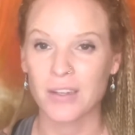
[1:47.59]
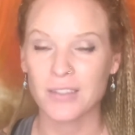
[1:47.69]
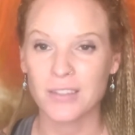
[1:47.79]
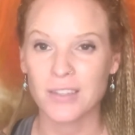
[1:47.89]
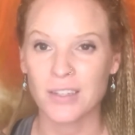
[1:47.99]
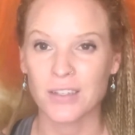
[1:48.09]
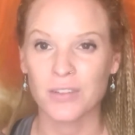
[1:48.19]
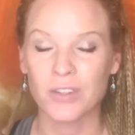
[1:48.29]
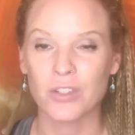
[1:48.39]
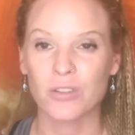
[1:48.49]
assisting
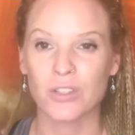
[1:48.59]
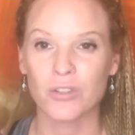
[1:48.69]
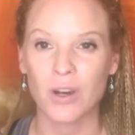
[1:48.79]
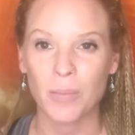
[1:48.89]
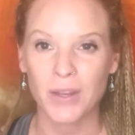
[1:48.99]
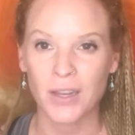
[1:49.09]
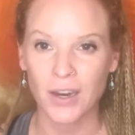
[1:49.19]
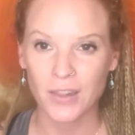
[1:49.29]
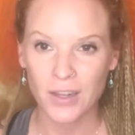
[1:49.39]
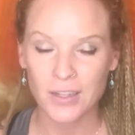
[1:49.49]
individuals in dropping out
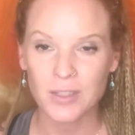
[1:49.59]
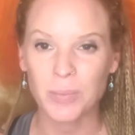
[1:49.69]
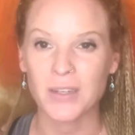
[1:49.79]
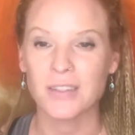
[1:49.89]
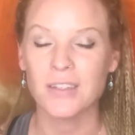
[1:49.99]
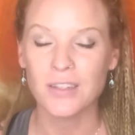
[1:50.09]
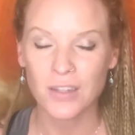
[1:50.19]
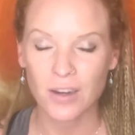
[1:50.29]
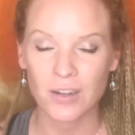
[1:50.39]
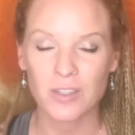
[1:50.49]
of the headspace into the
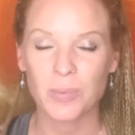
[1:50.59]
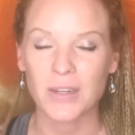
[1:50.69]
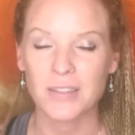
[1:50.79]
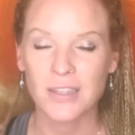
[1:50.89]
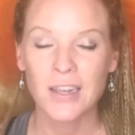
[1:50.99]
heart space,